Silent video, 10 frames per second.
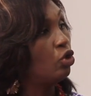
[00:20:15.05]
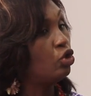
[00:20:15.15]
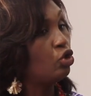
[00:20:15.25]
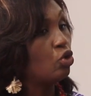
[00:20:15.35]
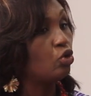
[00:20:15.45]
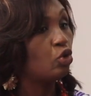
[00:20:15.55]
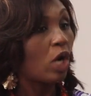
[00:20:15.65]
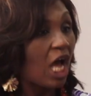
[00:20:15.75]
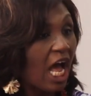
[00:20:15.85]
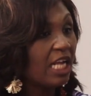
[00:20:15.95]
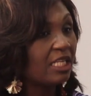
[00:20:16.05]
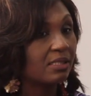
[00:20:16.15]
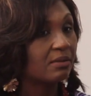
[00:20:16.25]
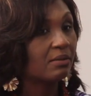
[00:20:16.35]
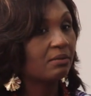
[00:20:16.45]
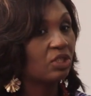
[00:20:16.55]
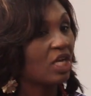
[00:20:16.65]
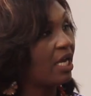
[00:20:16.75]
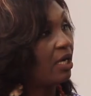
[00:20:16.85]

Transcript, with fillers: you, you can't shine